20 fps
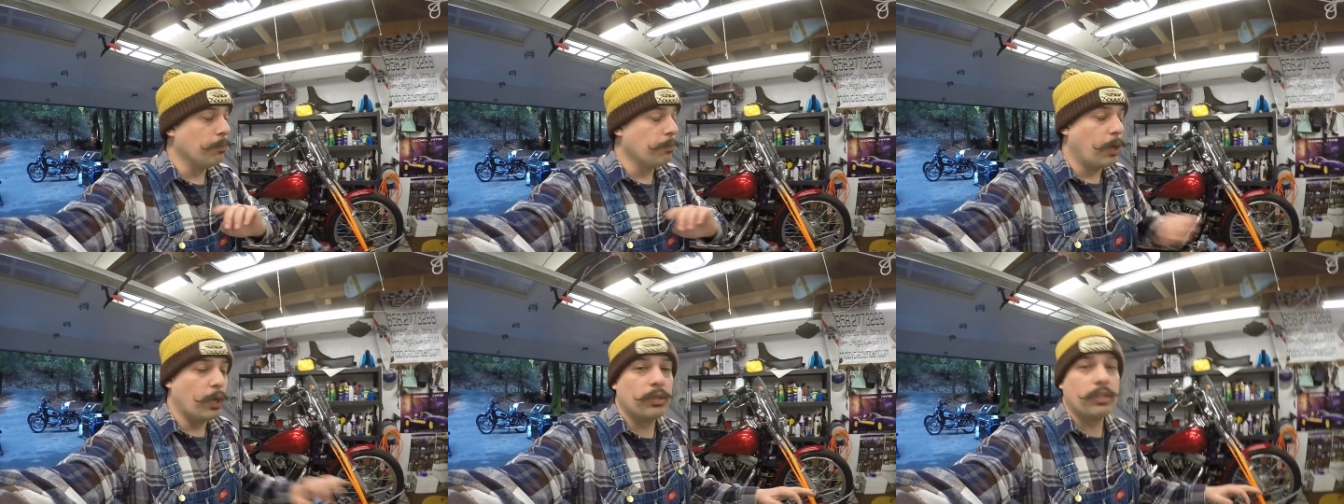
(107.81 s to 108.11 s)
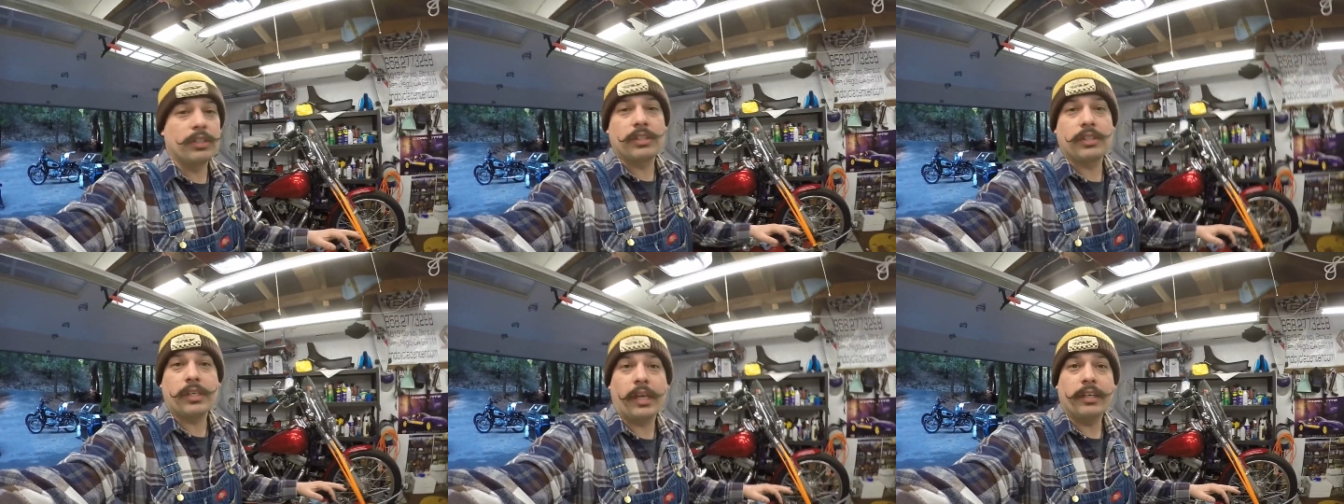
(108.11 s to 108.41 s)

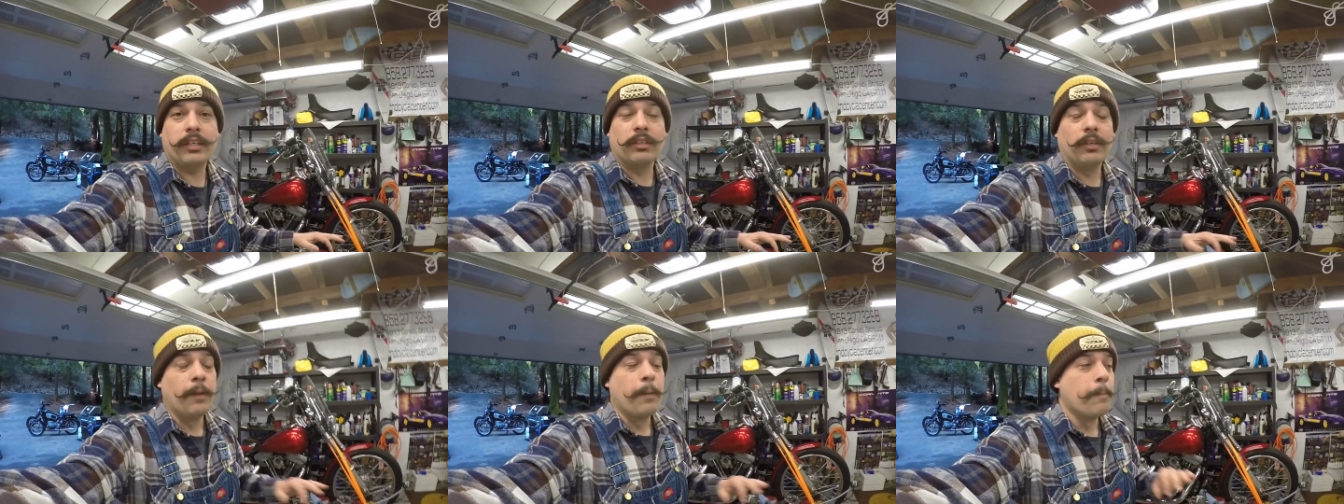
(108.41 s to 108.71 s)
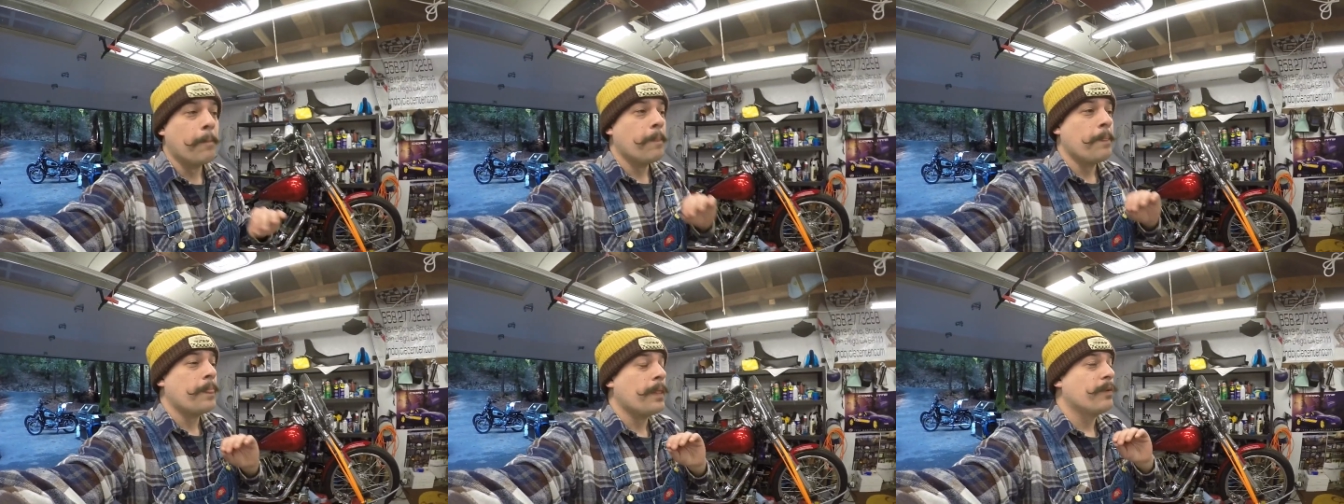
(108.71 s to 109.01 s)
motorcycle
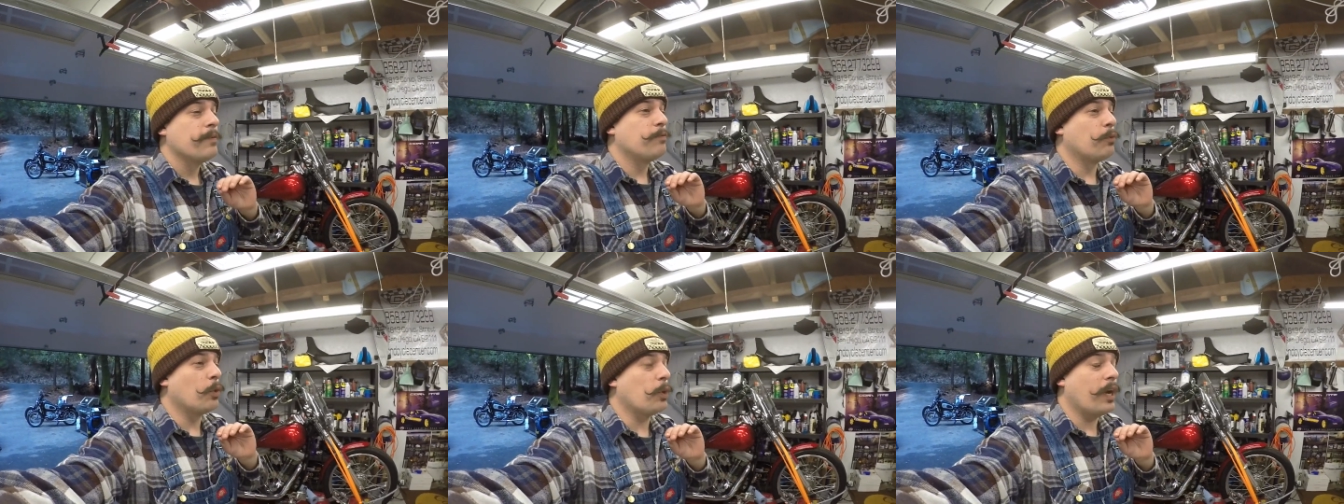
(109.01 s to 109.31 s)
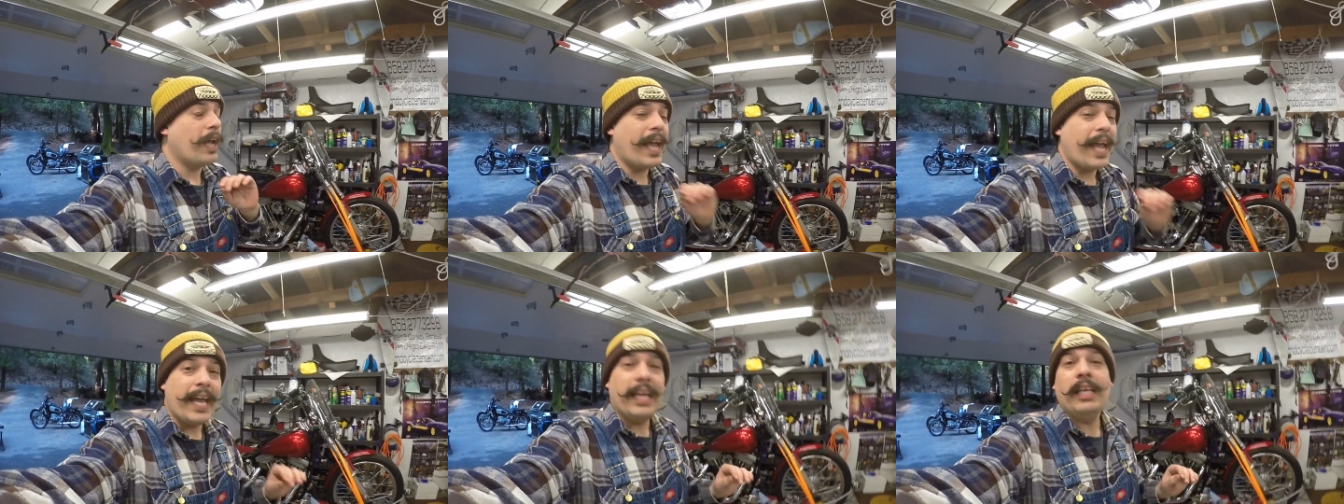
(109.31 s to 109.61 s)

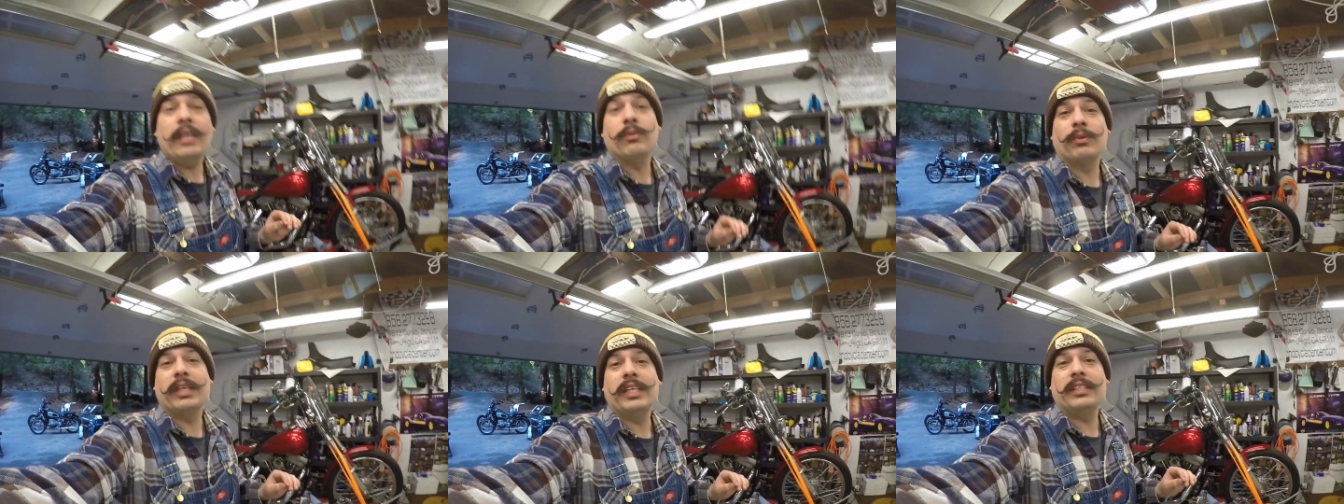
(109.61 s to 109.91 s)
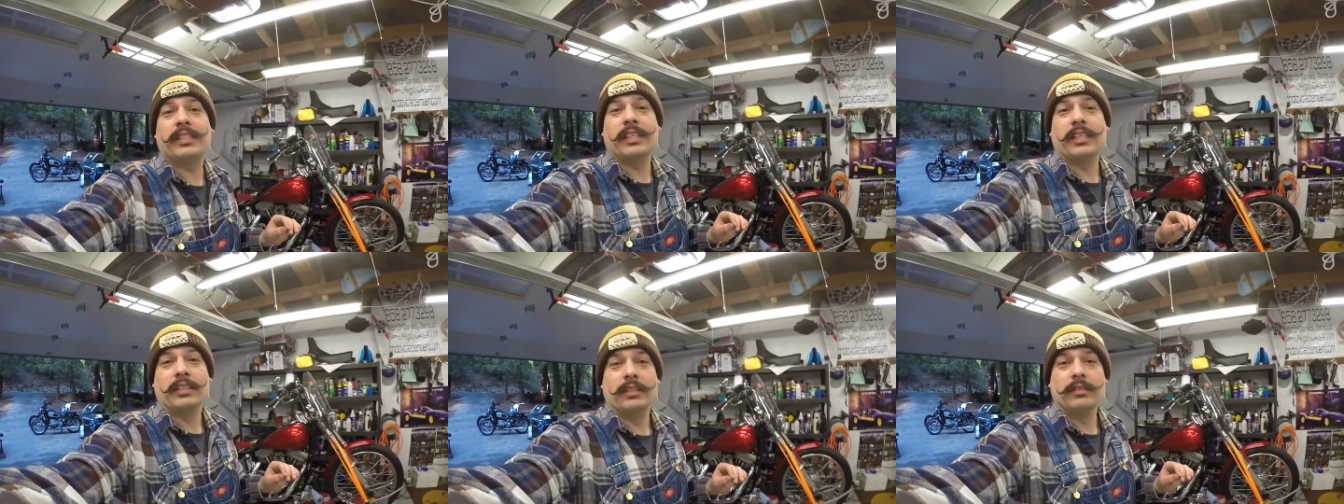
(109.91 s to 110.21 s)
for any
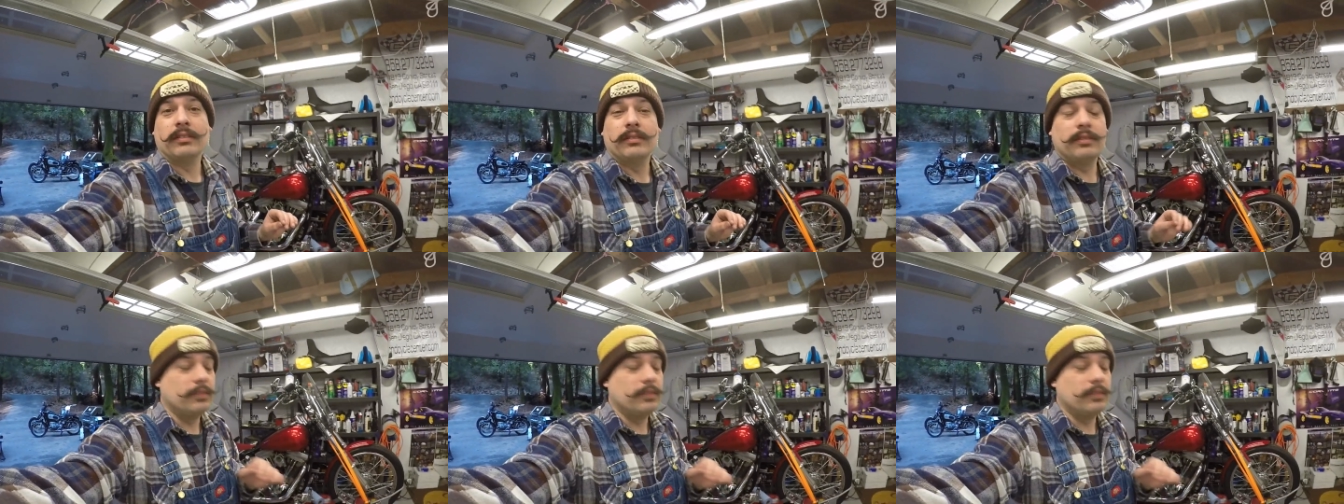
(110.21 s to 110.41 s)
reason.